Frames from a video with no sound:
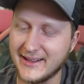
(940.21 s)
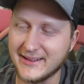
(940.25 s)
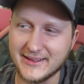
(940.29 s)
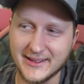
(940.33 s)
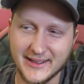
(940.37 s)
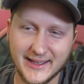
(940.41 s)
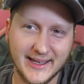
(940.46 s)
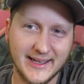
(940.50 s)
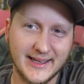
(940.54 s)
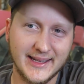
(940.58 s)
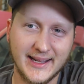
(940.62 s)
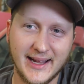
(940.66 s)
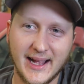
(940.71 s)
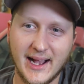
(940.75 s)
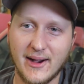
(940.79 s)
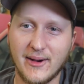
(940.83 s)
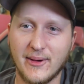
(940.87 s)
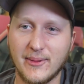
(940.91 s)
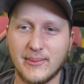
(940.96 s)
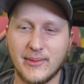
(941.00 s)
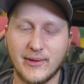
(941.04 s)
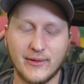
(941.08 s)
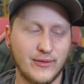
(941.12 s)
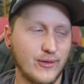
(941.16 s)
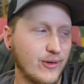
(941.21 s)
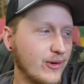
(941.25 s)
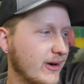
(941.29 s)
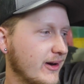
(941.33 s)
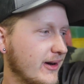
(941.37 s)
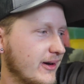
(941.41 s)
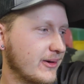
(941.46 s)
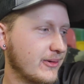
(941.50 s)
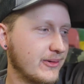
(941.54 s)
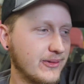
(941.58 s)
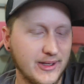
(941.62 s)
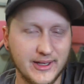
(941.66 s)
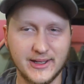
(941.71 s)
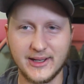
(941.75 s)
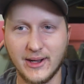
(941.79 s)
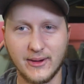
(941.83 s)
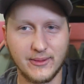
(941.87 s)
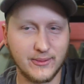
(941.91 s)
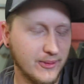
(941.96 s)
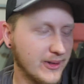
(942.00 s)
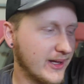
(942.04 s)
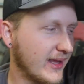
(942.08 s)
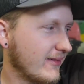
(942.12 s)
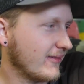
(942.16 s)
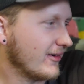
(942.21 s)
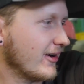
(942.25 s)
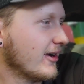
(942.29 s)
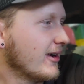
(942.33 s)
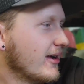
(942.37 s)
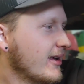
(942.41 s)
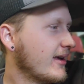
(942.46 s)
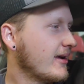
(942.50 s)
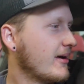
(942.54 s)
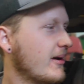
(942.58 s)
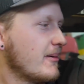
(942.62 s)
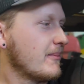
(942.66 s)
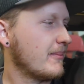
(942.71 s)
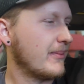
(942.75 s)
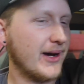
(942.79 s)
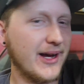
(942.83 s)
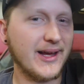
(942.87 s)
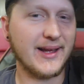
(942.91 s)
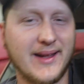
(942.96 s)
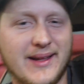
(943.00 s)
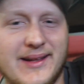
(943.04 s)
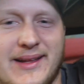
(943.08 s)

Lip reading: get it out before, you know, whatever. But